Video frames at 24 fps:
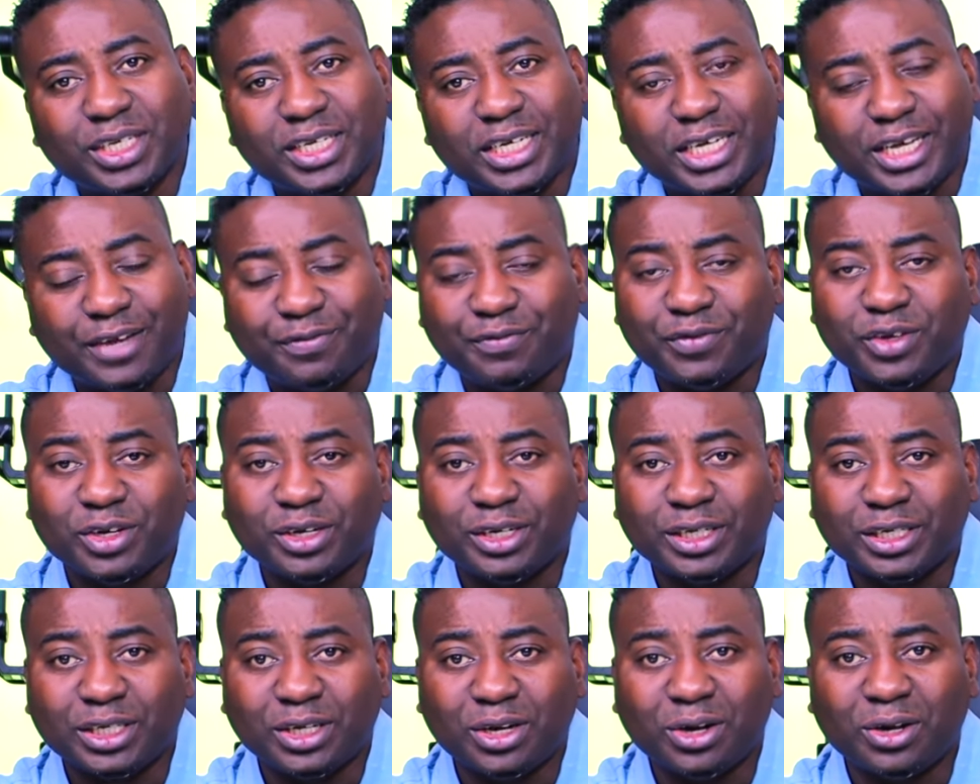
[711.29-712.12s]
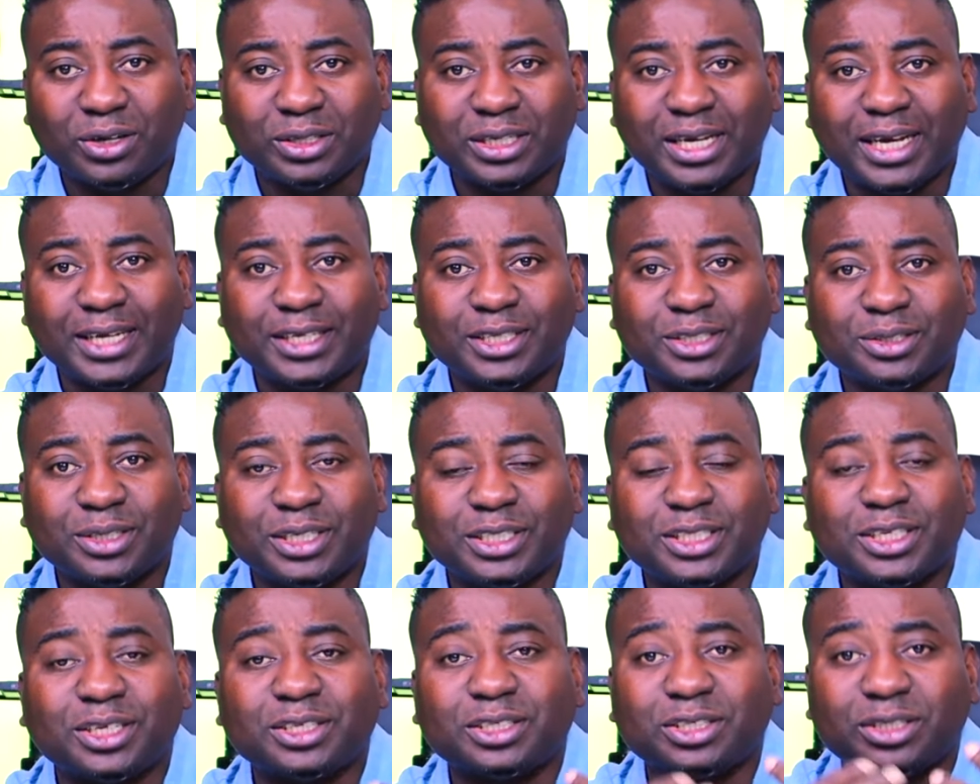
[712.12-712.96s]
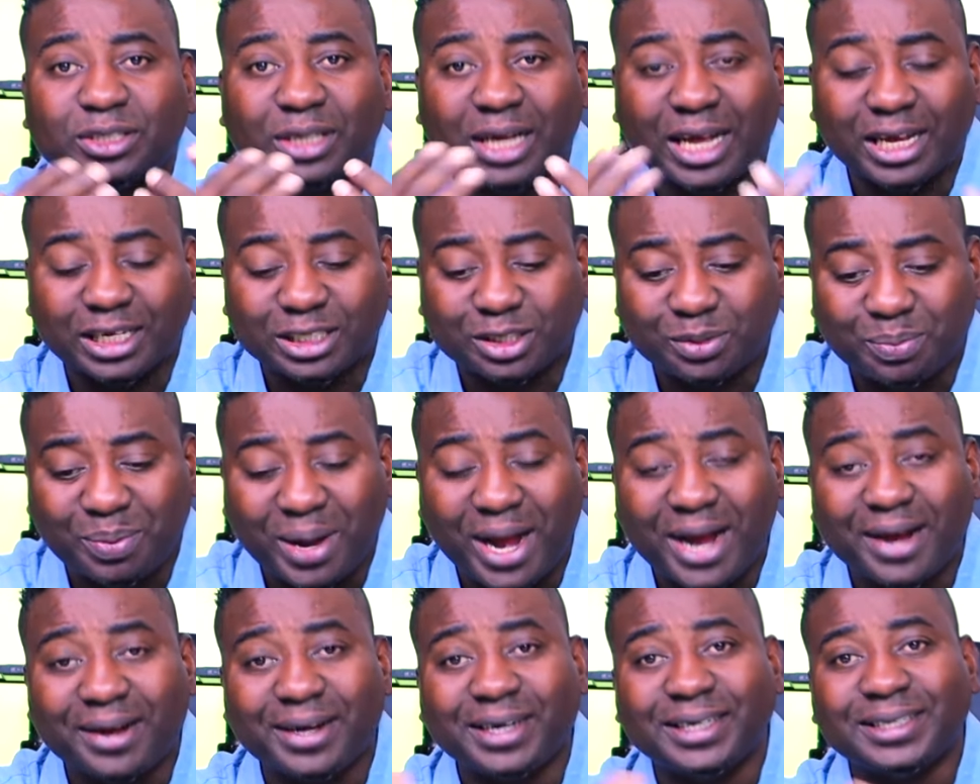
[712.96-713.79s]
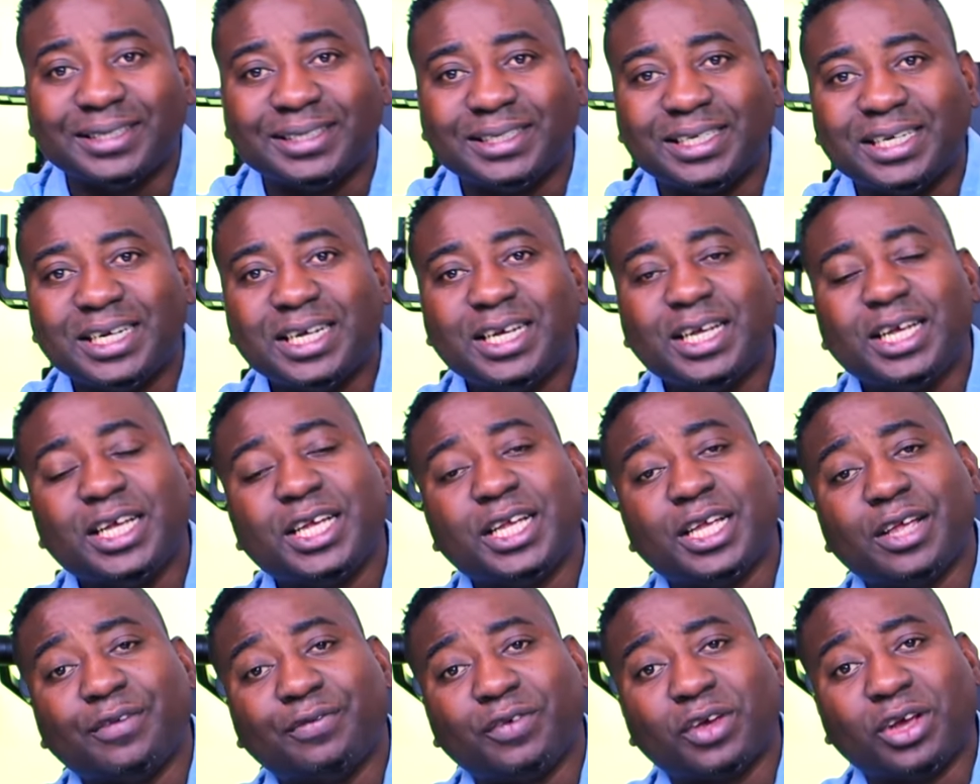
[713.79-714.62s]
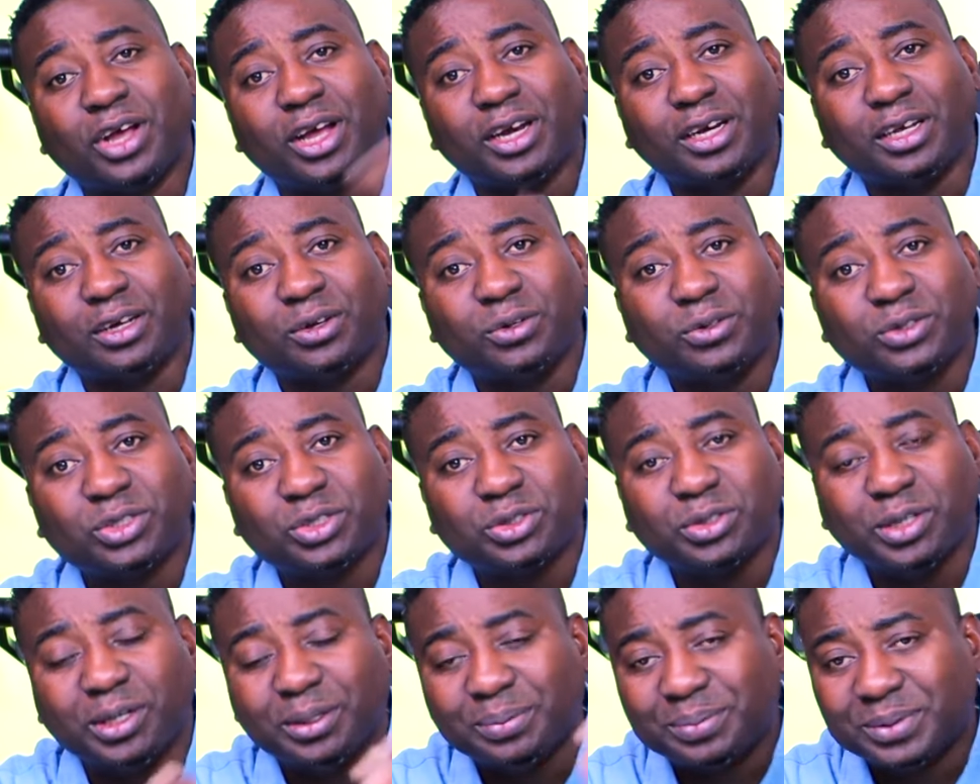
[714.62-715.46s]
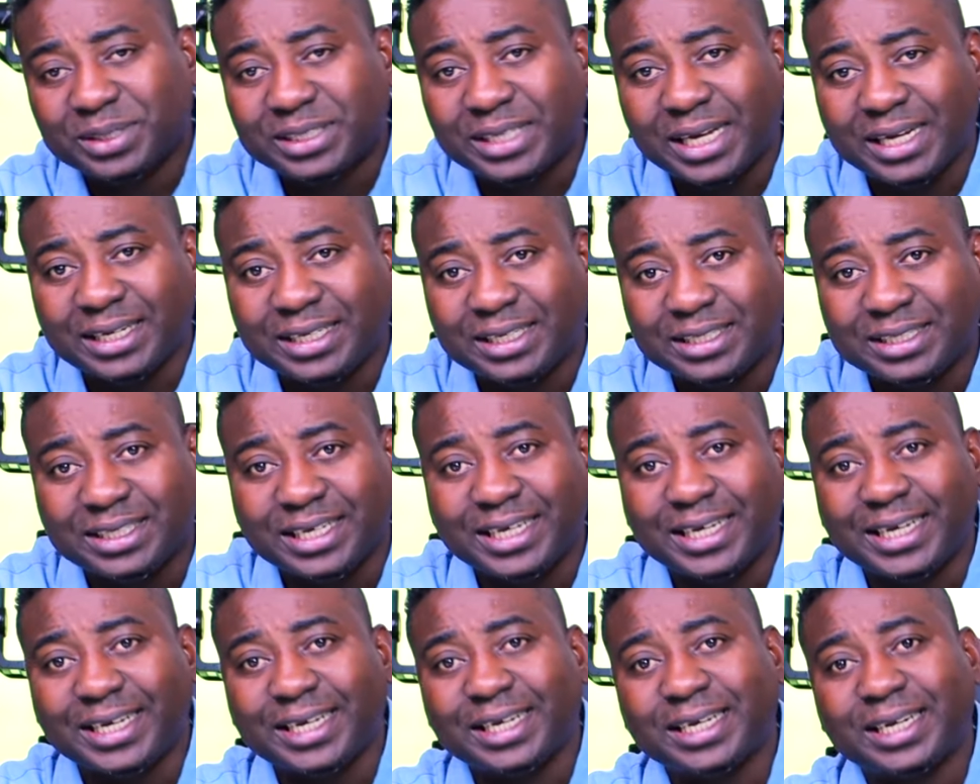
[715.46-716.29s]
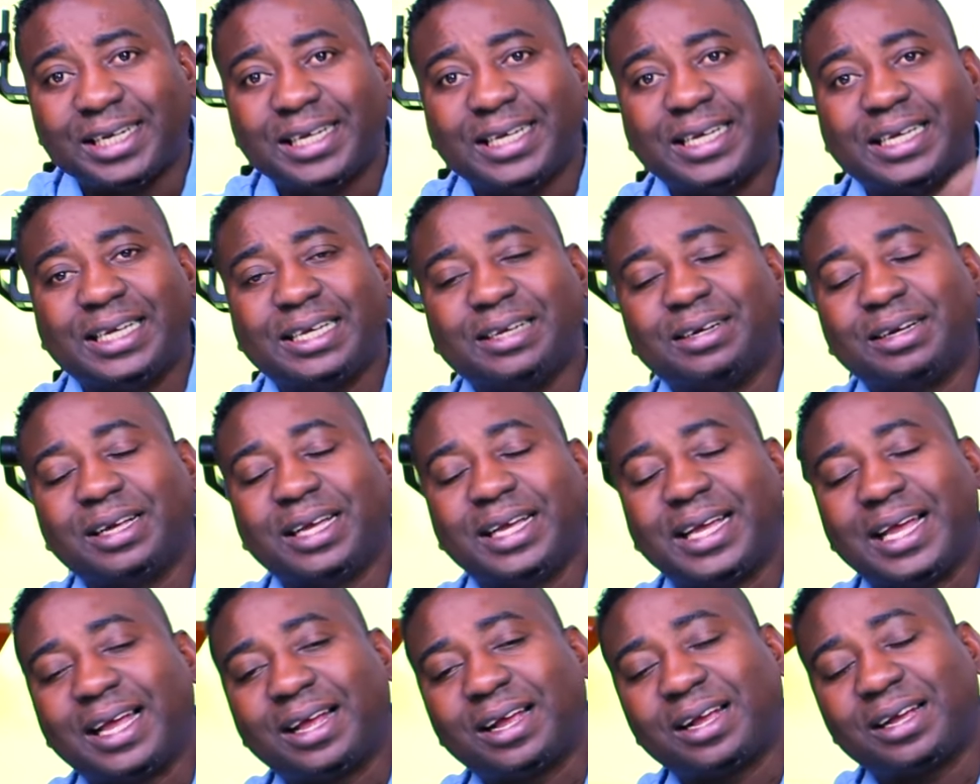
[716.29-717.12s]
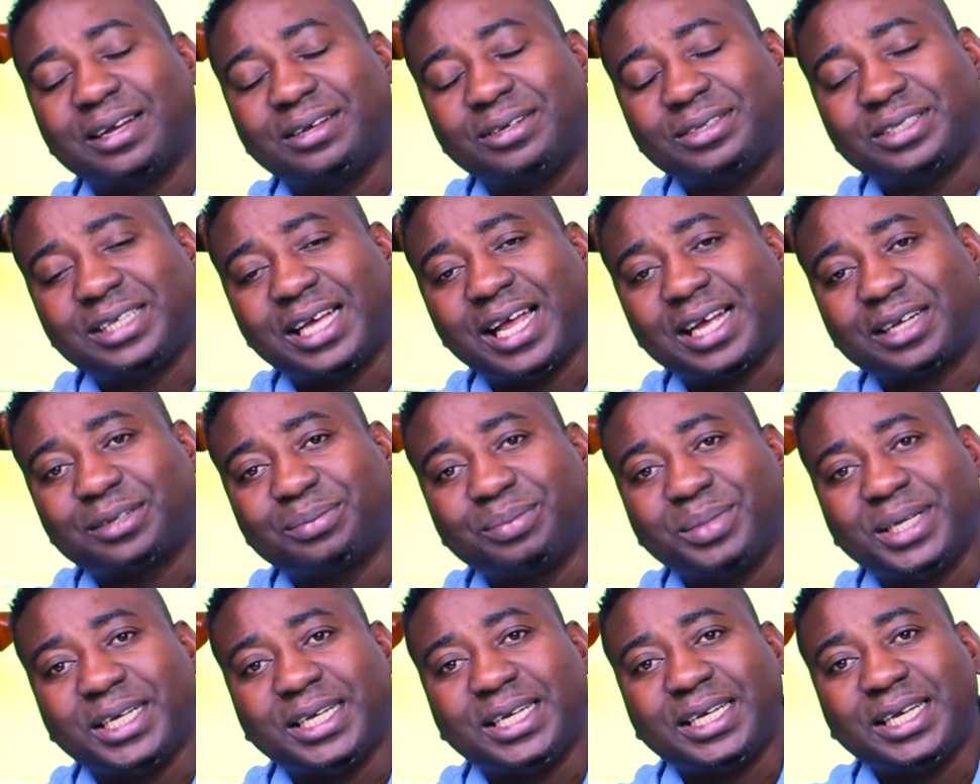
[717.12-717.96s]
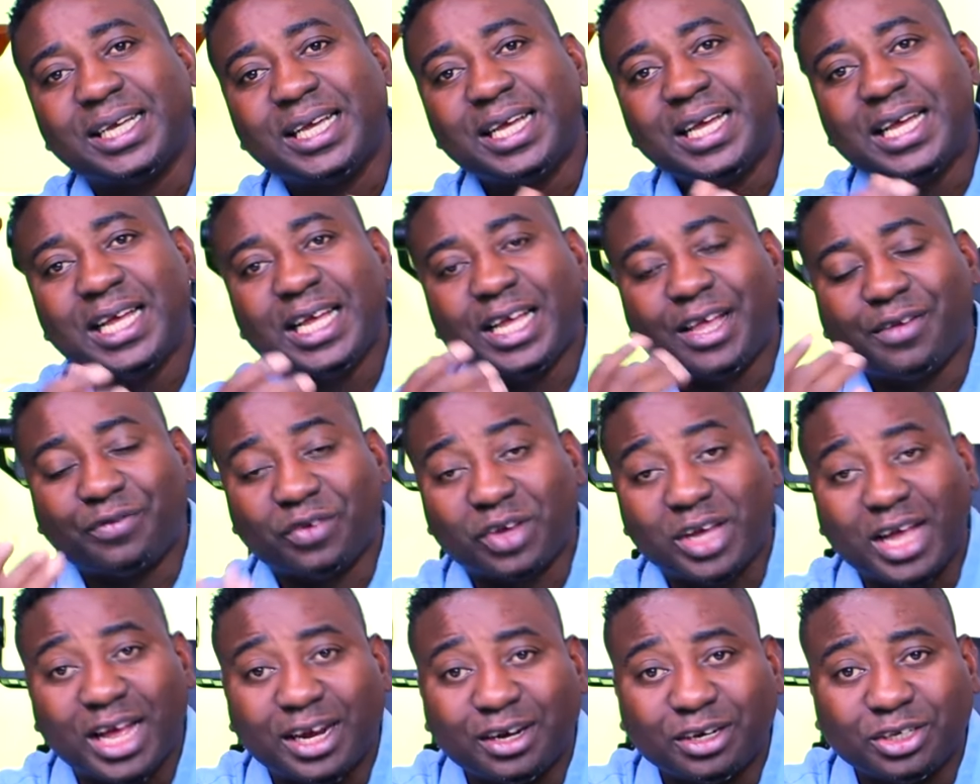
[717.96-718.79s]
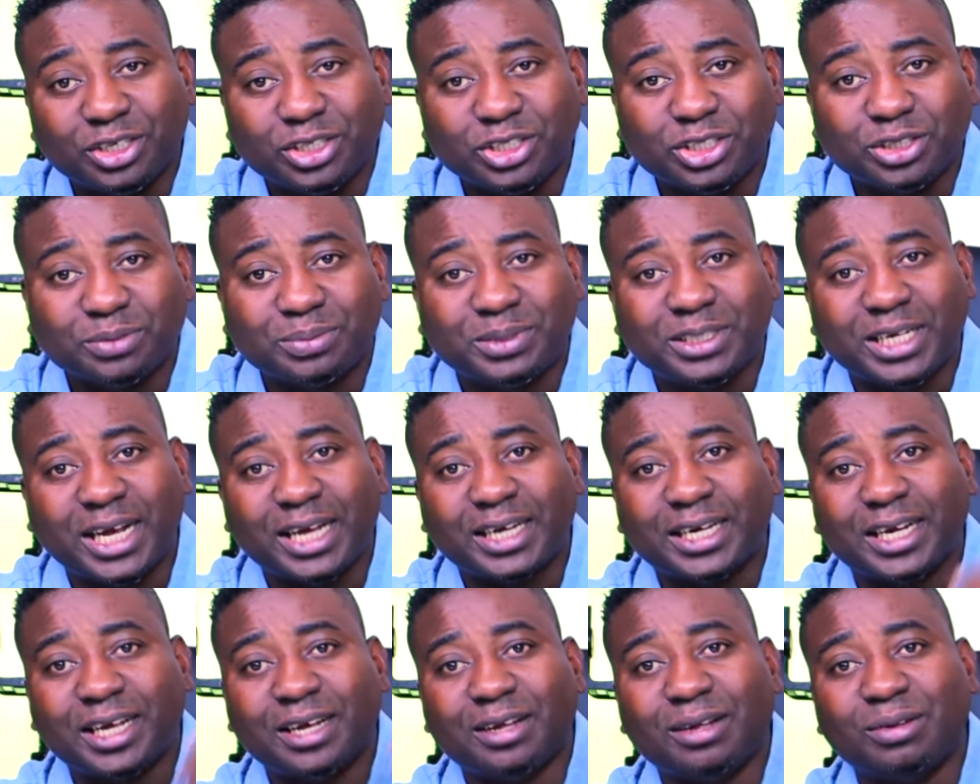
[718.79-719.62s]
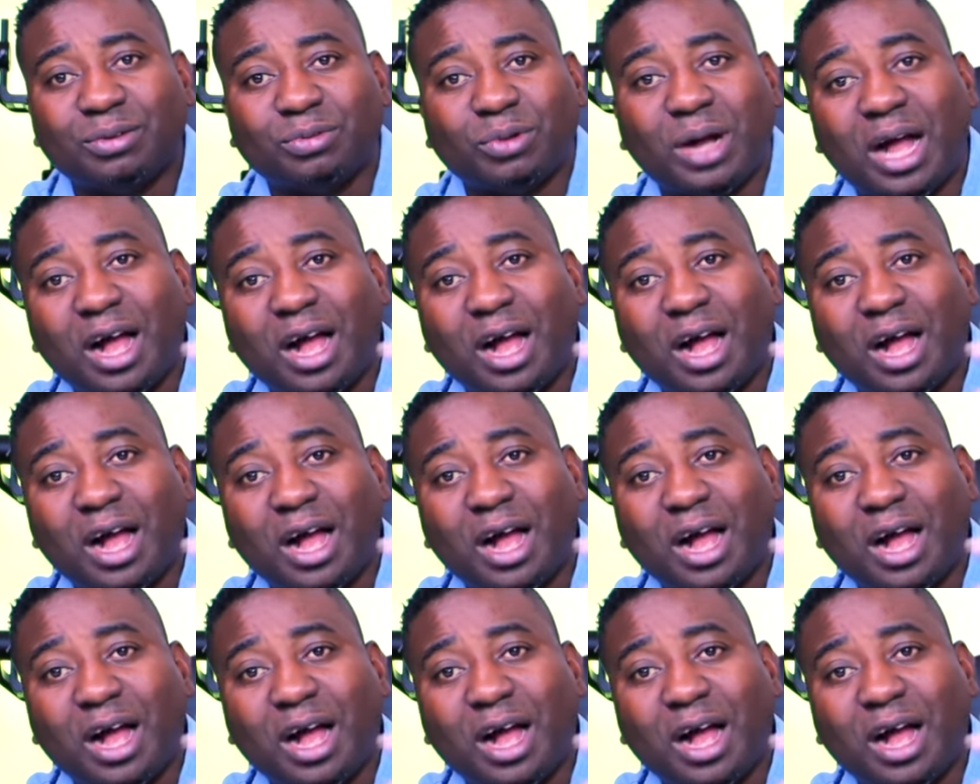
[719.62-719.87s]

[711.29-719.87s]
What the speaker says: if you're not and you are just aspiring, if you got a good script, send it in, contact me. If you got a YouTube channel,